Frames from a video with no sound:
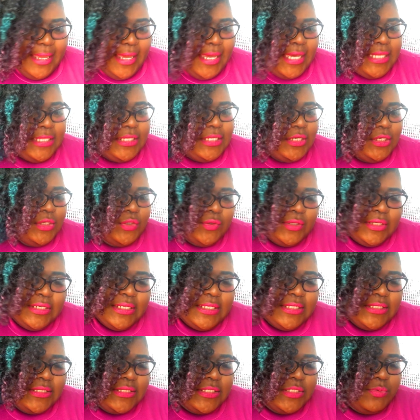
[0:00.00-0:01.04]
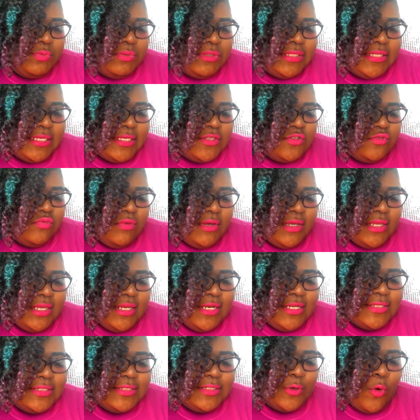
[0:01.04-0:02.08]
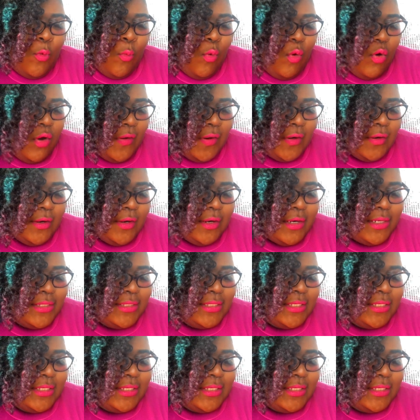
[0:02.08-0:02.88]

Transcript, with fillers: And the ingredients list with this one is the water,